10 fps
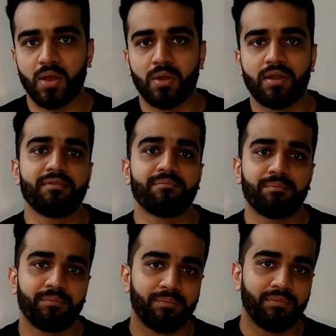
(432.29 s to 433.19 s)
All right,
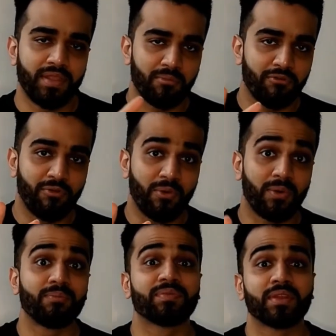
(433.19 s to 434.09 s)
number
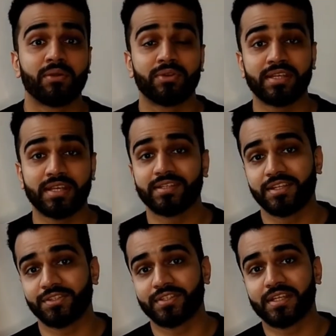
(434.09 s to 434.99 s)
4,
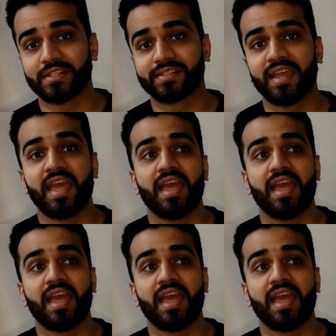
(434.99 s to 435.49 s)
resuscitation skills.